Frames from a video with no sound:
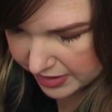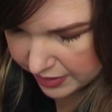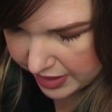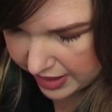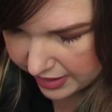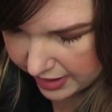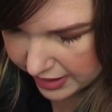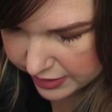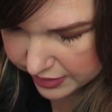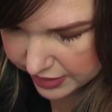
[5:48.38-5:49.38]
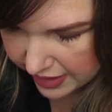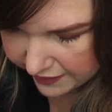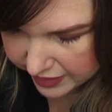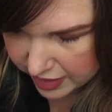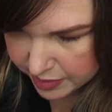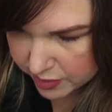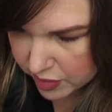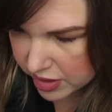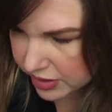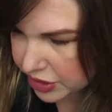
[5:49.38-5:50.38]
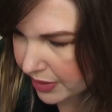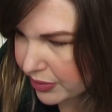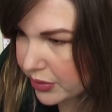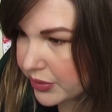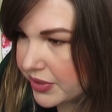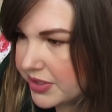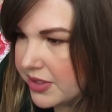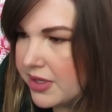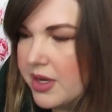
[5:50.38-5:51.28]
Okay, I have a couple more shampoos.